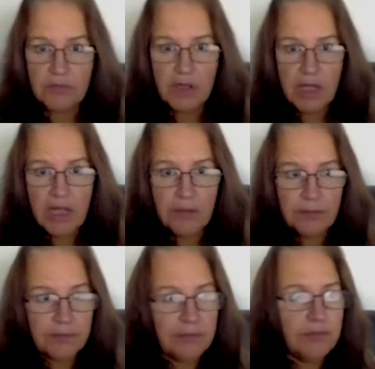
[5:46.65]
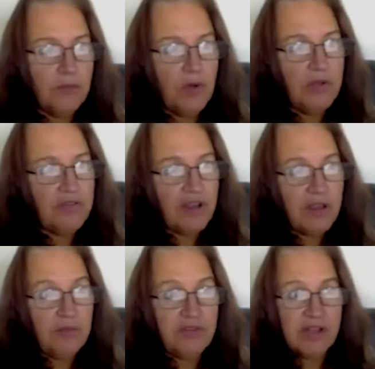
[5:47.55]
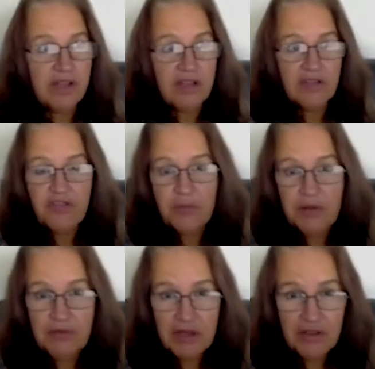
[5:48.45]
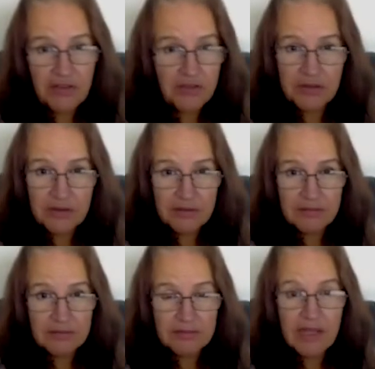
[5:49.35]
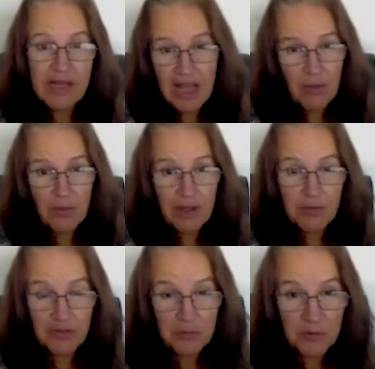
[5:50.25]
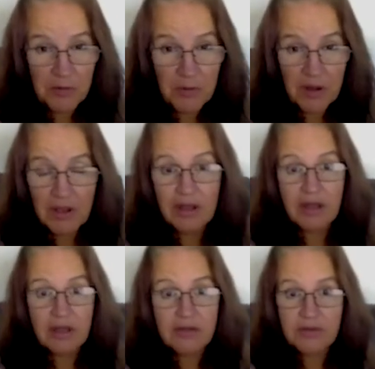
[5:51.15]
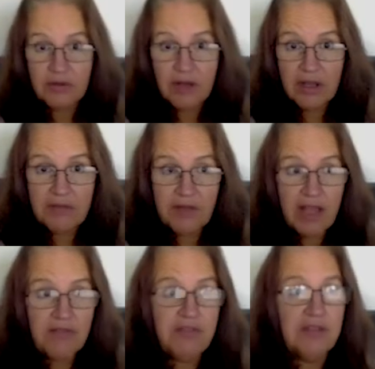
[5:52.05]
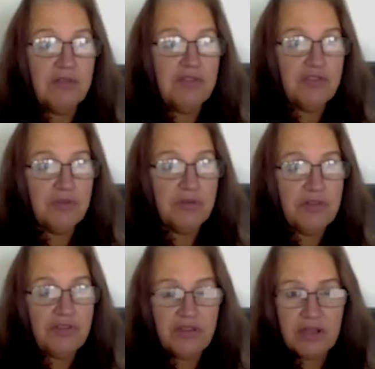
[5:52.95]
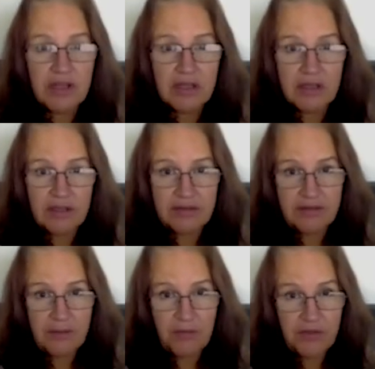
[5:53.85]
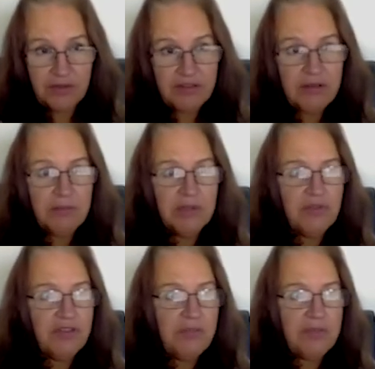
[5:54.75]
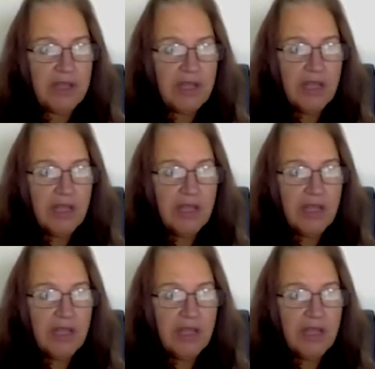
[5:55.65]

now, whilst I was lucky enough to be raised in that way, which is probably why I do it, I have self-assurance. It's something that's inbuilt in me.